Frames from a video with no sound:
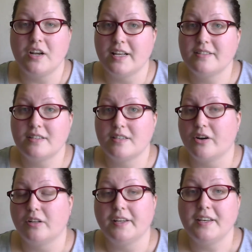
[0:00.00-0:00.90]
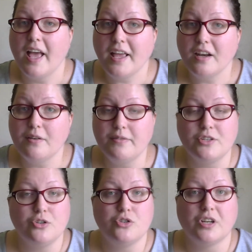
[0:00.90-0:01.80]
necessarily negative,
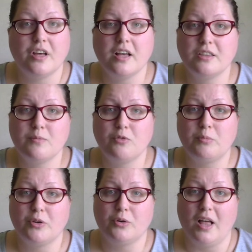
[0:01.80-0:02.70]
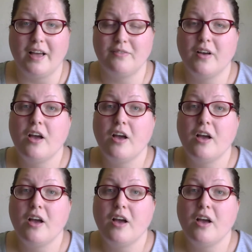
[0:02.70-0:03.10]
that you should cut them from their life.